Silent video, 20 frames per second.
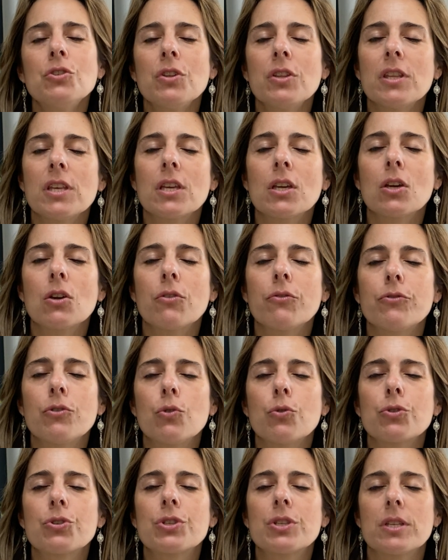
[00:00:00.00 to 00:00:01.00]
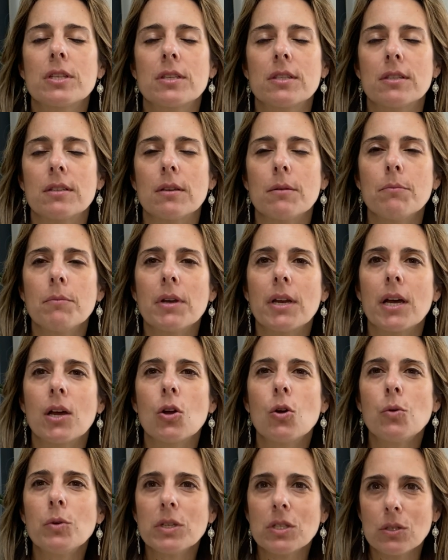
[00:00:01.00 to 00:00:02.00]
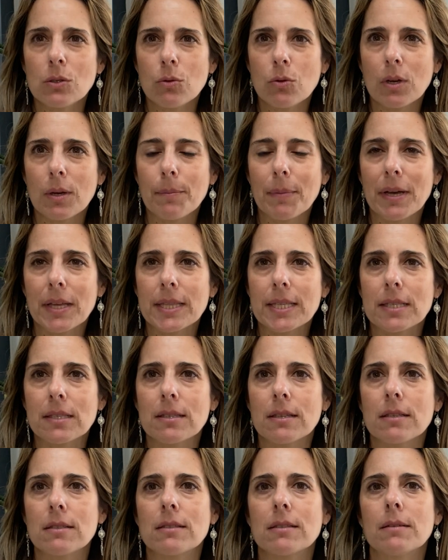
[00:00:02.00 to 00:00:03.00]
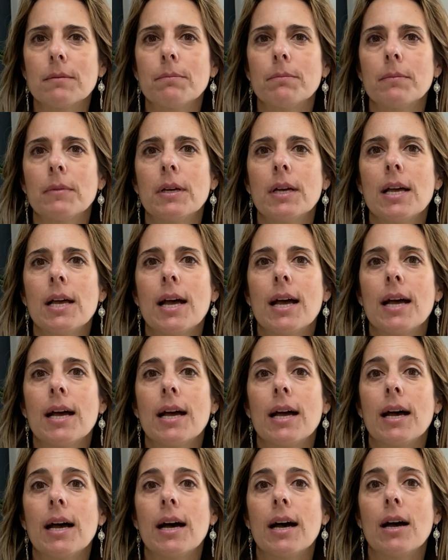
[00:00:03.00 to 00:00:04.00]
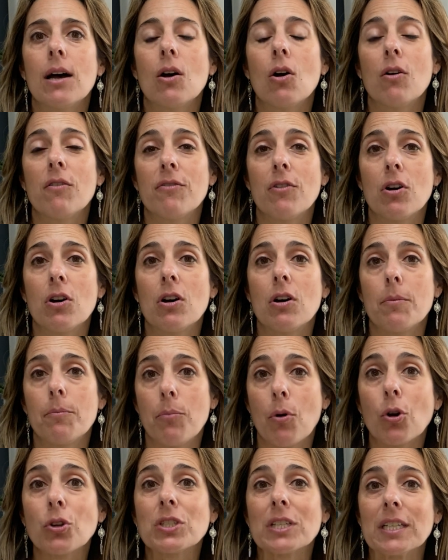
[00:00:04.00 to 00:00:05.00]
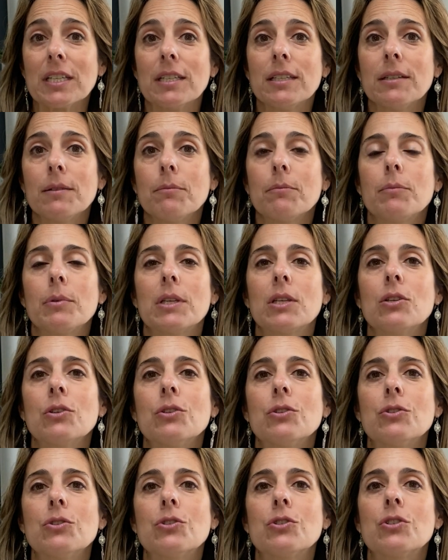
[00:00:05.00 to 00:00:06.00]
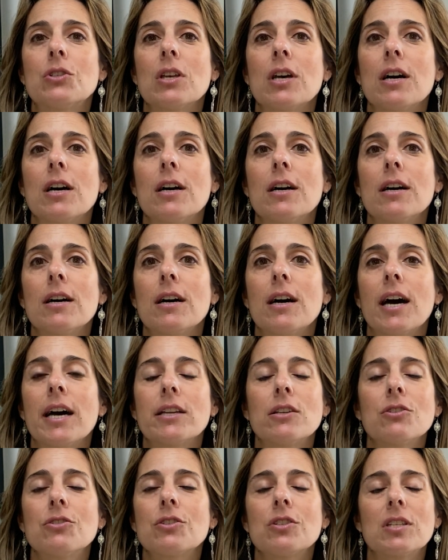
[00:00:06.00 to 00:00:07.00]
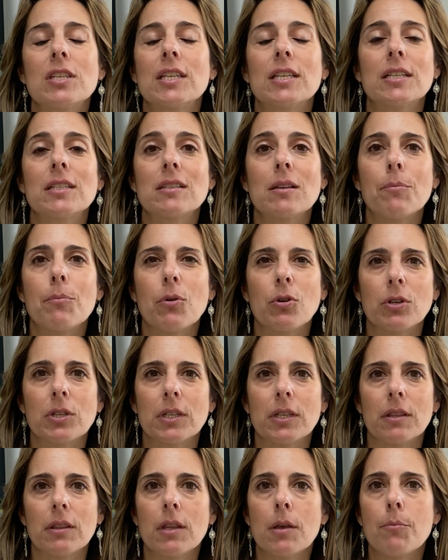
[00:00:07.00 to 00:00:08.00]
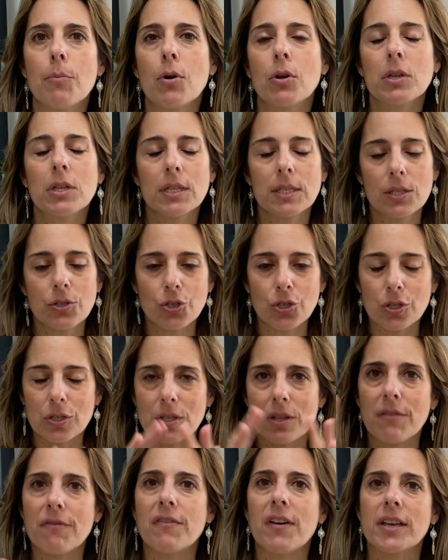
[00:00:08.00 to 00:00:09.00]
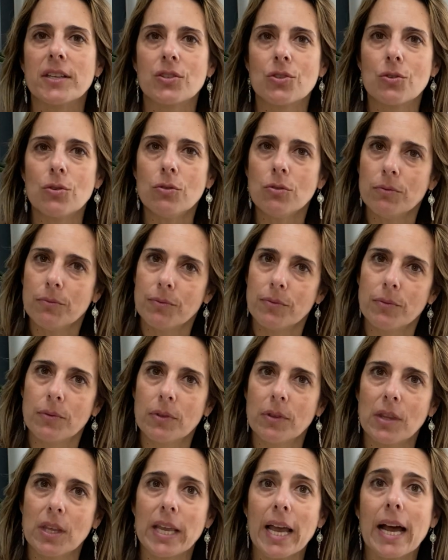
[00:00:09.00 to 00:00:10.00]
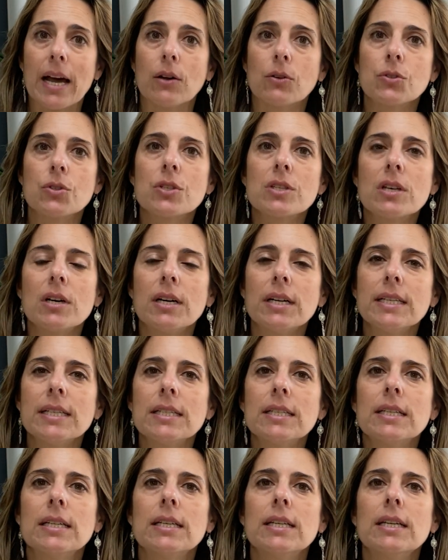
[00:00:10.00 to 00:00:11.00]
think of your system, and I always talk about the system of our body because I don't see it as a body. The body is just the vessel, the outside,